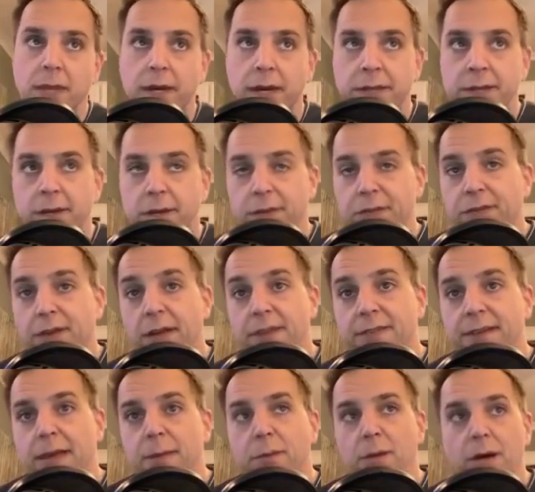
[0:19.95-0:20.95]
On the other side
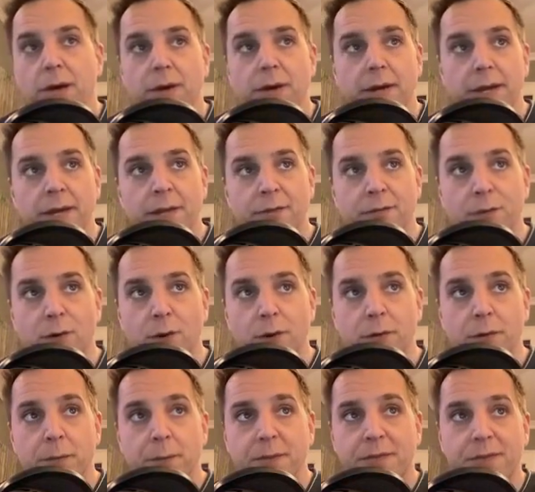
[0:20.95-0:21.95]
of the table, in
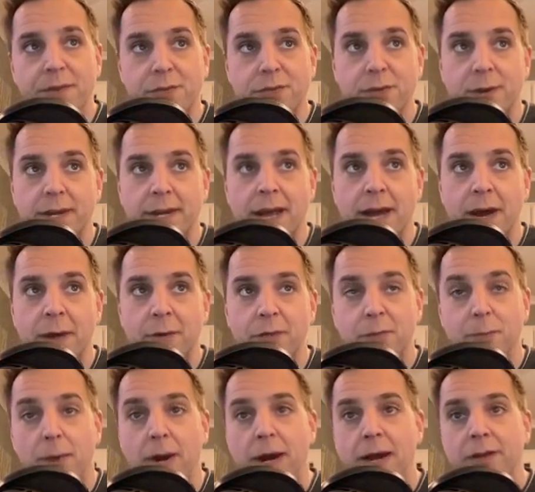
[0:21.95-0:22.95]
forward position right now, is
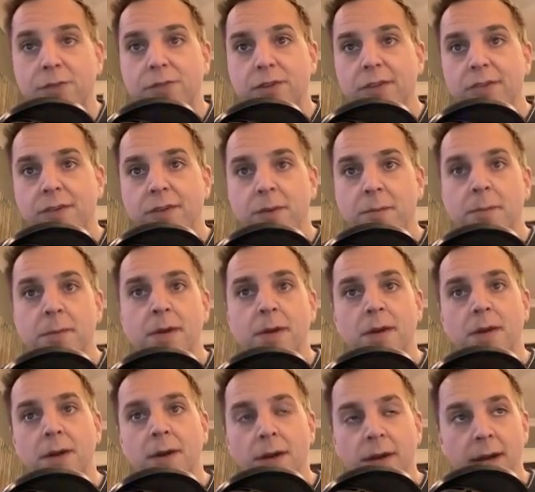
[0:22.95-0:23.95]
Brian Chisholm,
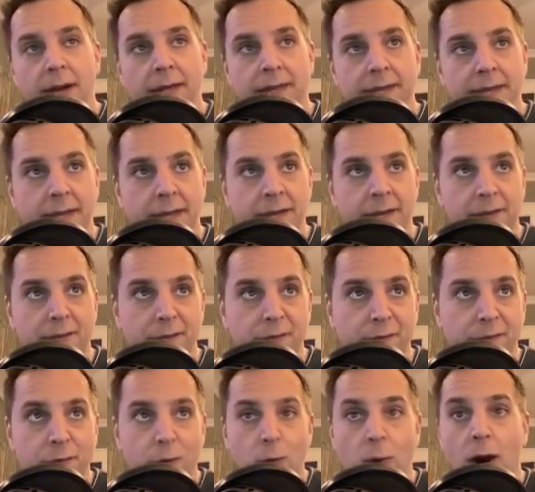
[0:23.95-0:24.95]
and then
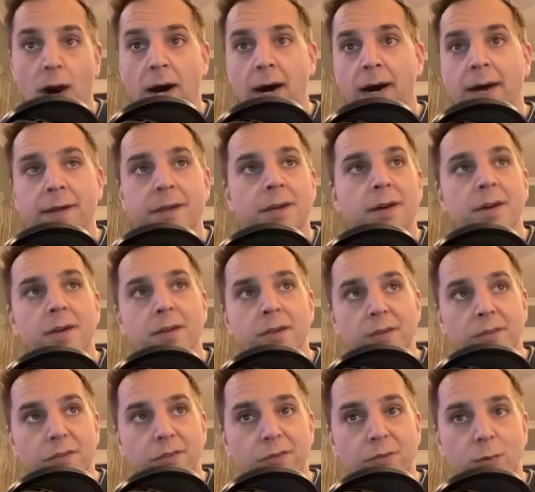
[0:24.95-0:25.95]
Fouad
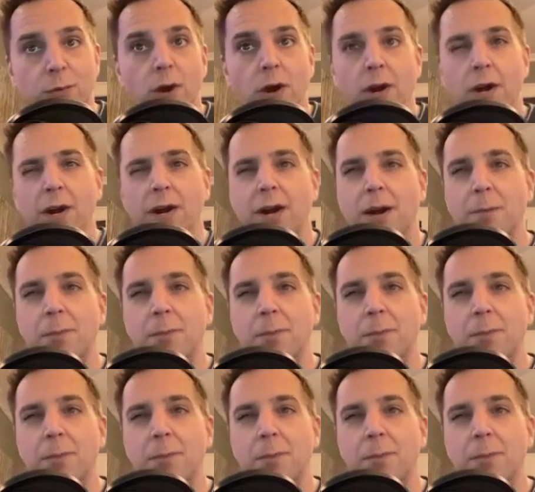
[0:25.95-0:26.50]
Srour.